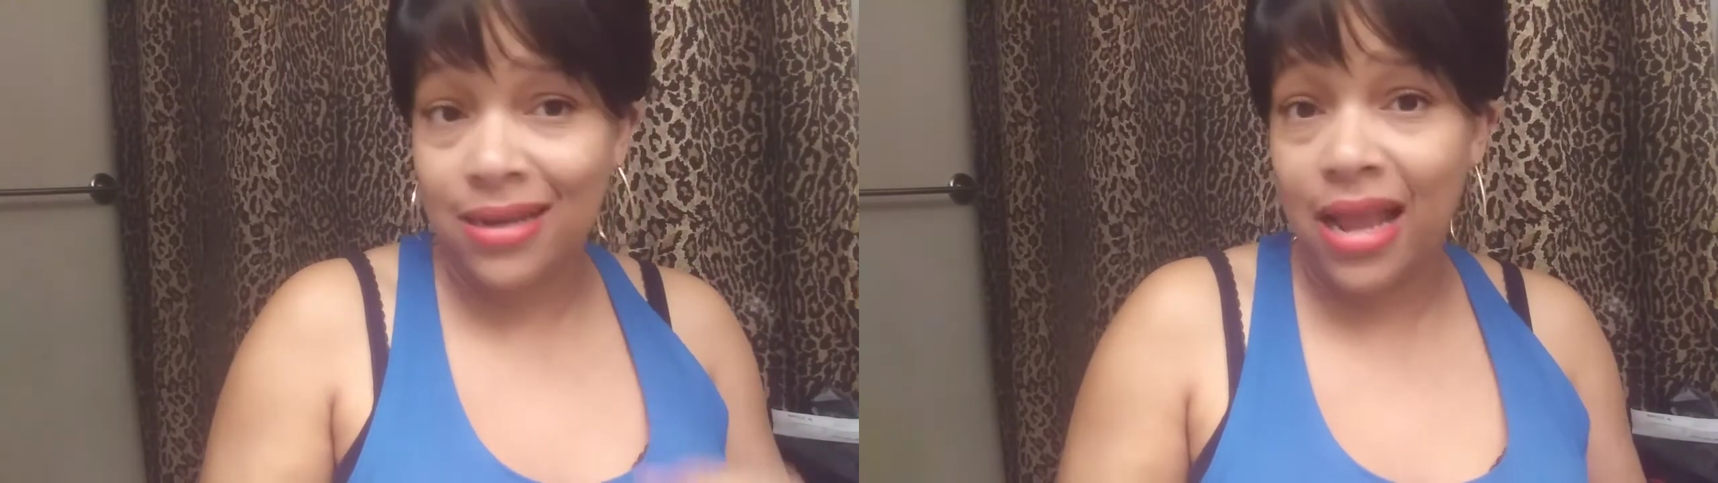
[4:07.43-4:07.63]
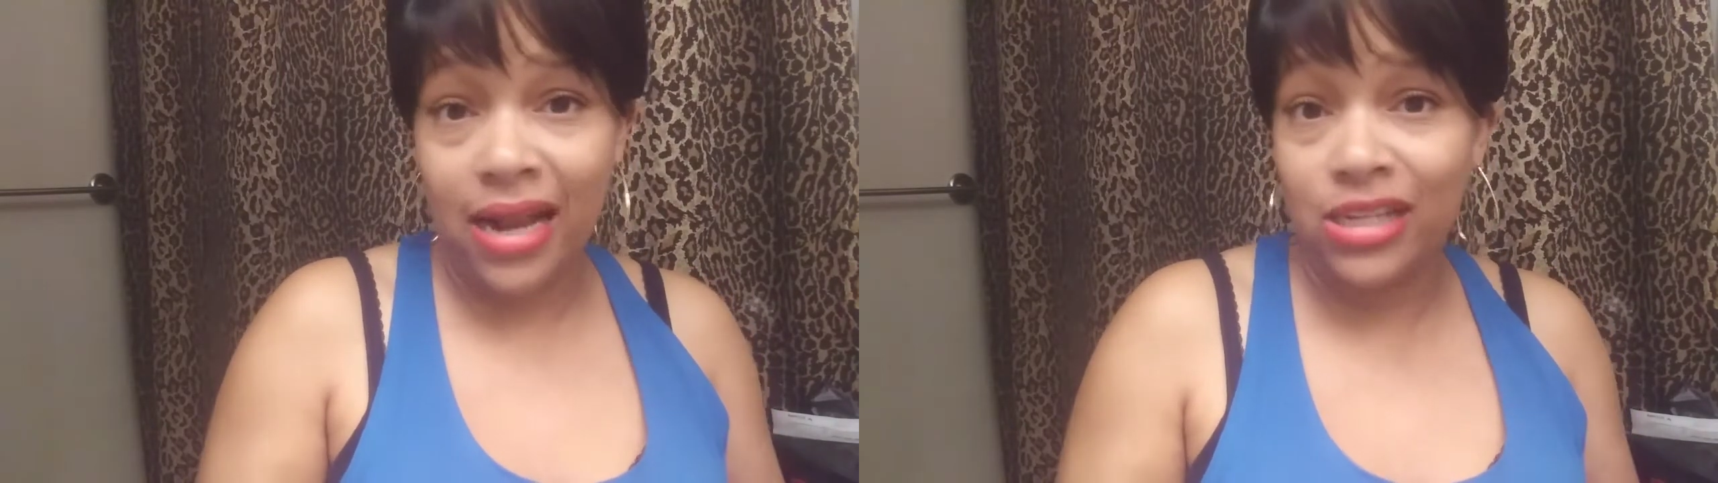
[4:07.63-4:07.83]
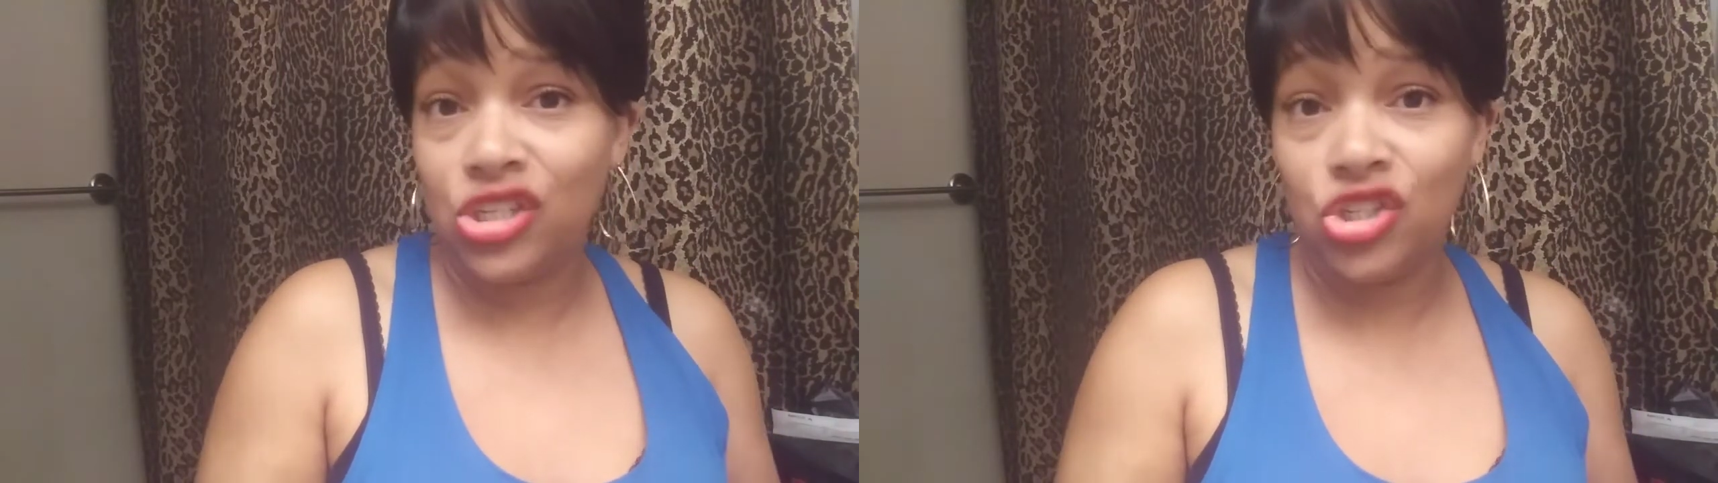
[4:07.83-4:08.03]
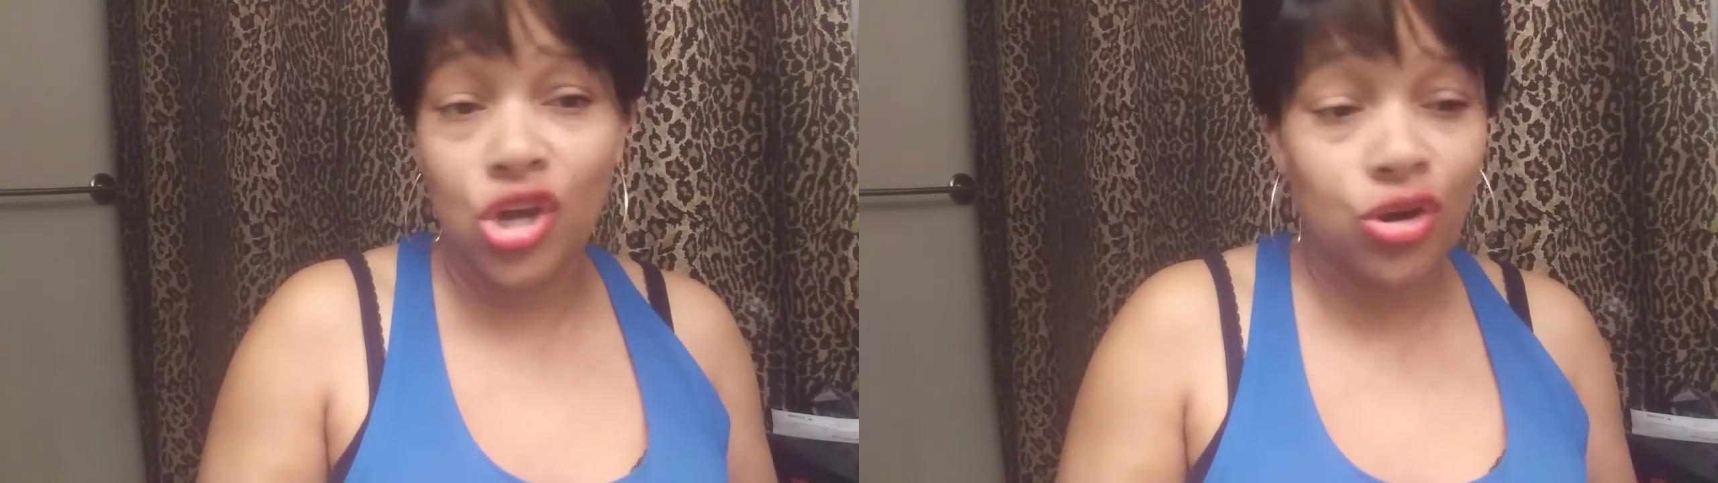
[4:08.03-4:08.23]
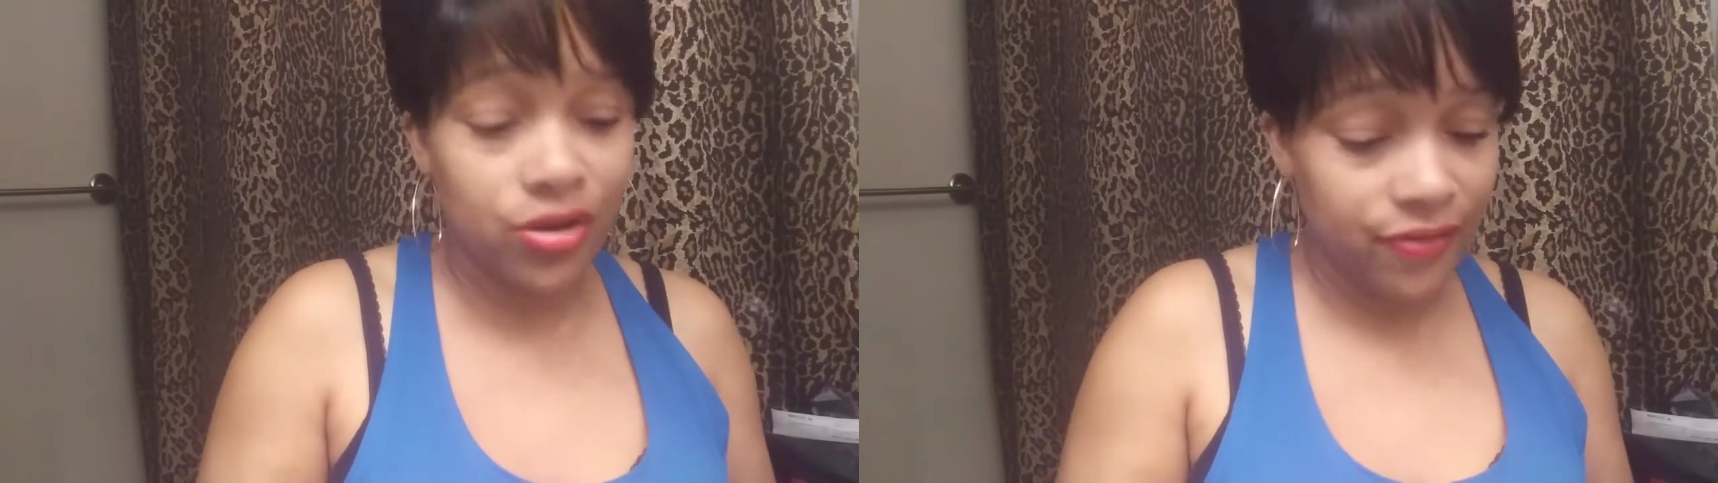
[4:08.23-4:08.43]
nineties
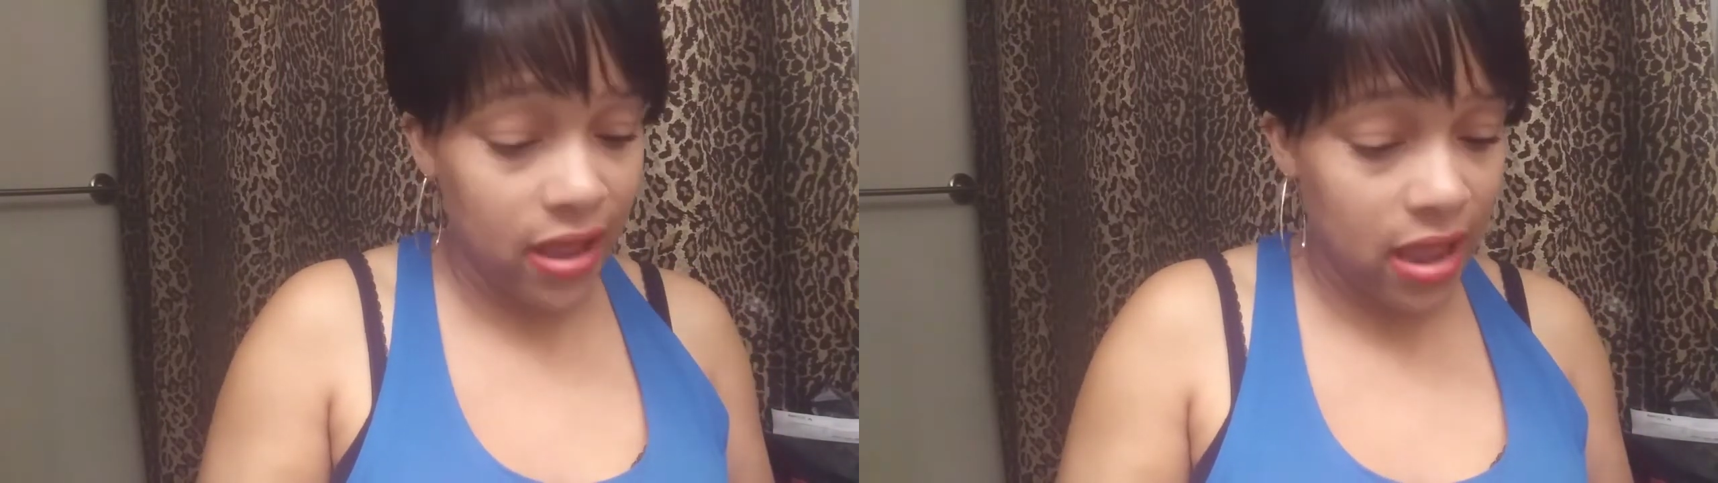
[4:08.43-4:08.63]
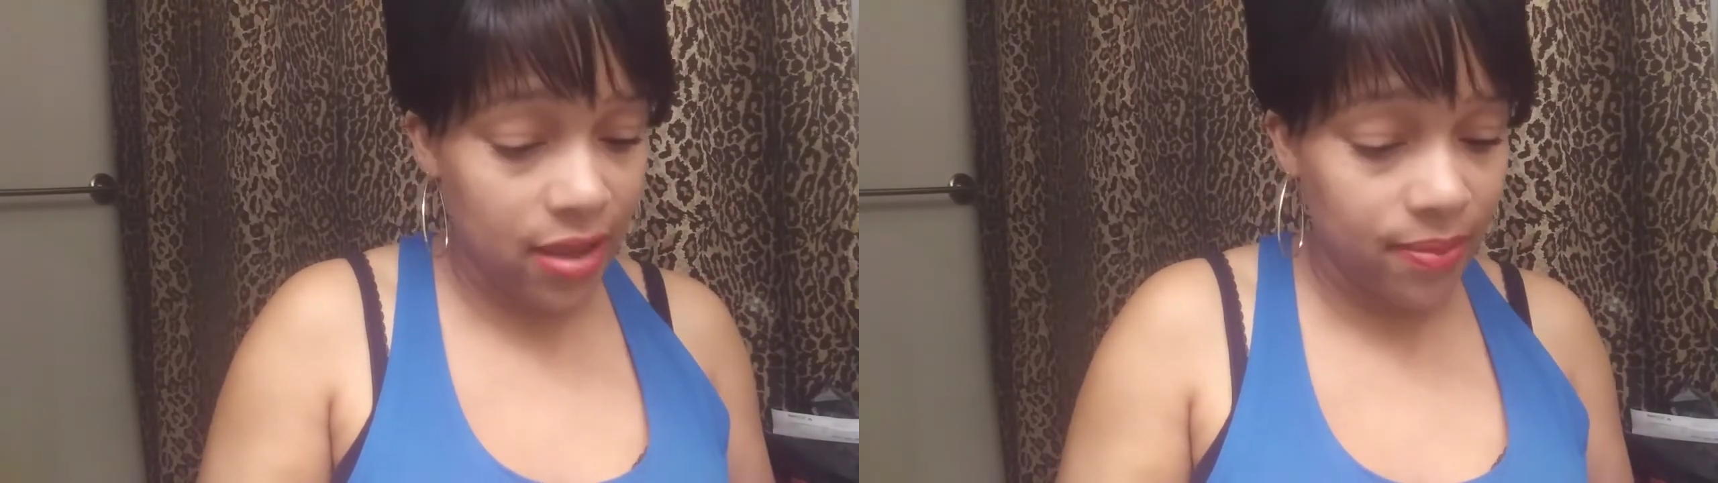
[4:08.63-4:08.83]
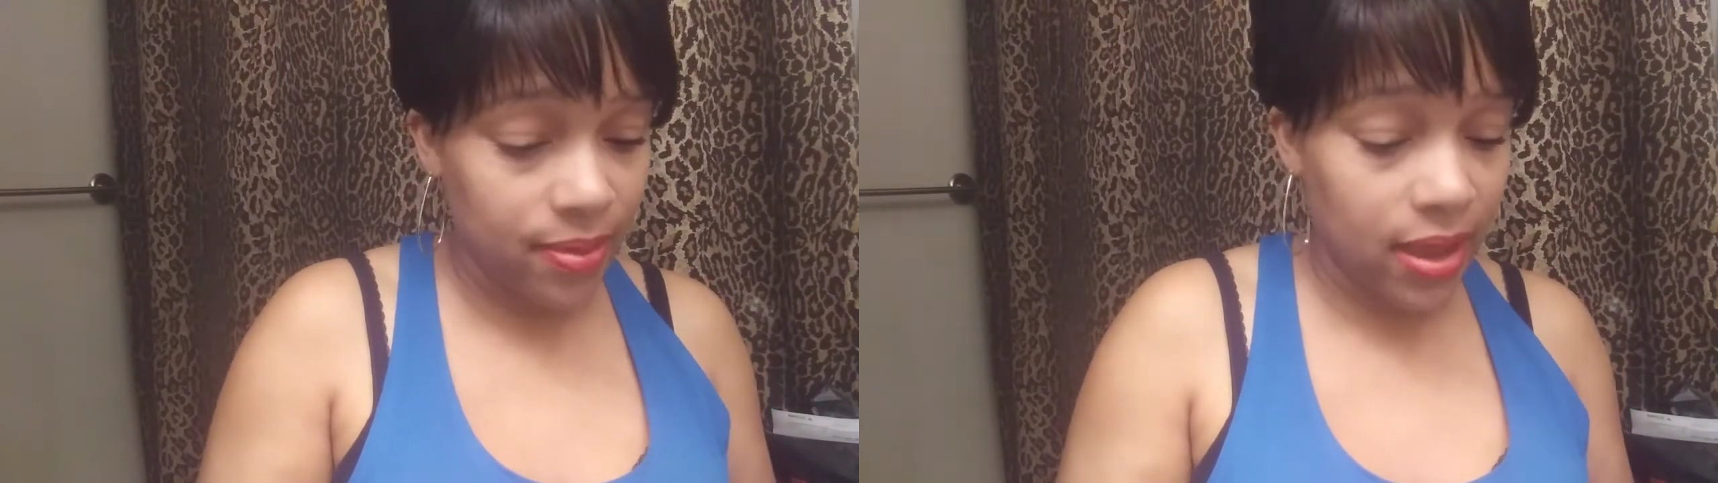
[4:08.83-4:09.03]
choker vibe.